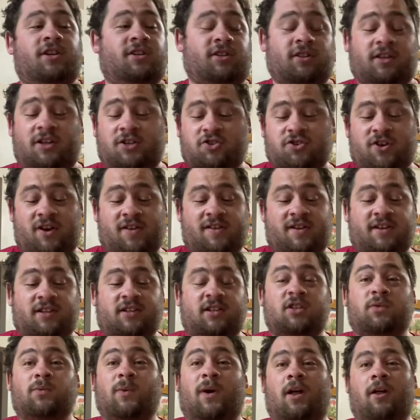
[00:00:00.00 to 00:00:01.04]
Let's try these
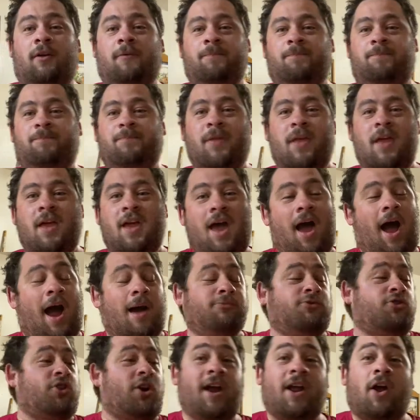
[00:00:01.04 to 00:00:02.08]
as well. I'm
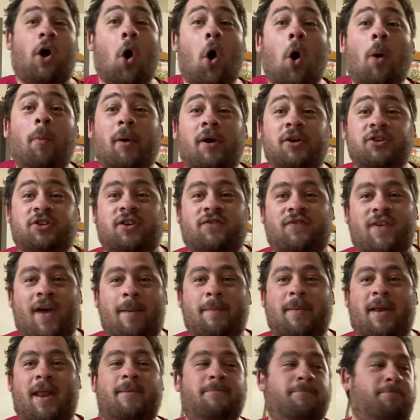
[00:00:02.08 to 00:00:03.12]
trying a whole bunch of
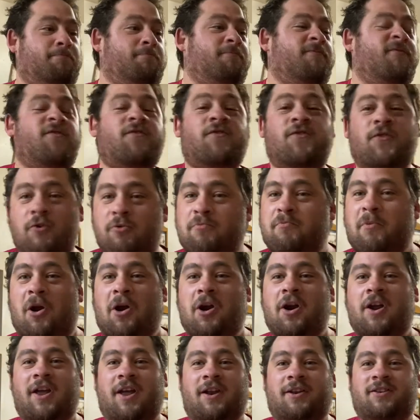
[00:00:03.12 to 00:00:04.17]
M&M Food
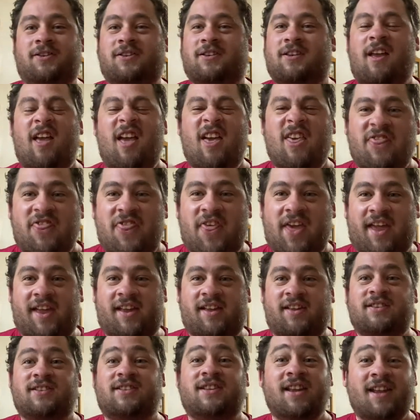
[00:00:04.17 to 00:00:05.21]
Market
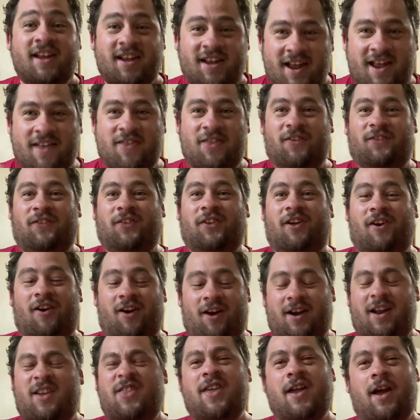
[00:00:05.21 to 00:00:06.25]
things in the
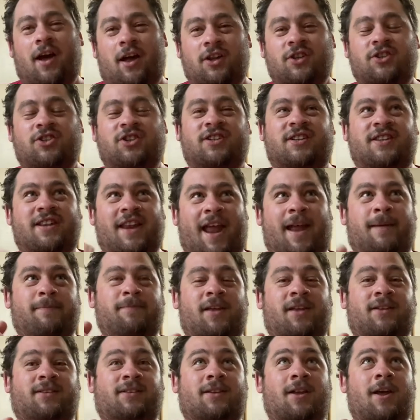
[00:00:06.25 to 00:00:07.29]
vlog. I think I'll just name
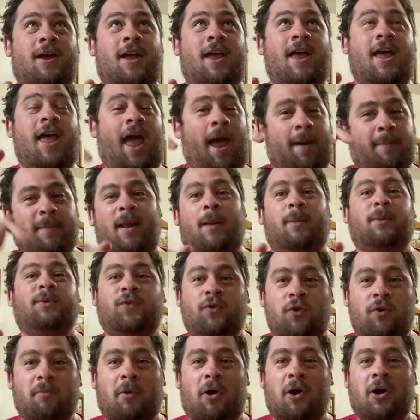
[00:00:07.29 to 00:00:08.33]
this M&M's
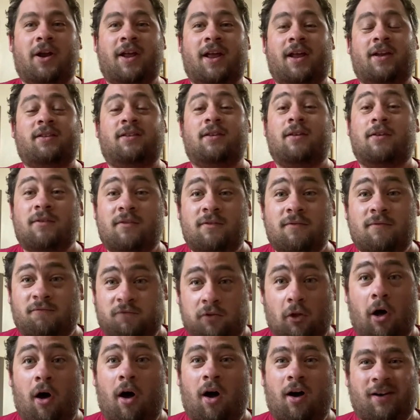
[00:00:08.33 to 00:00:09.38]
Food Market
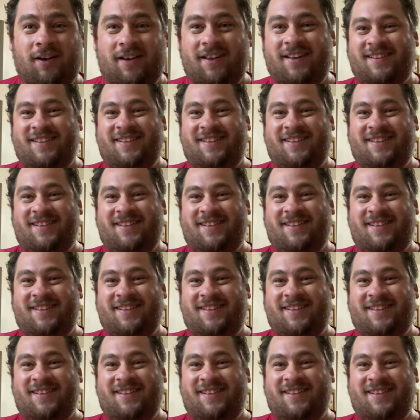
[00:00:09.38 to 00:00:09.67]
vlog.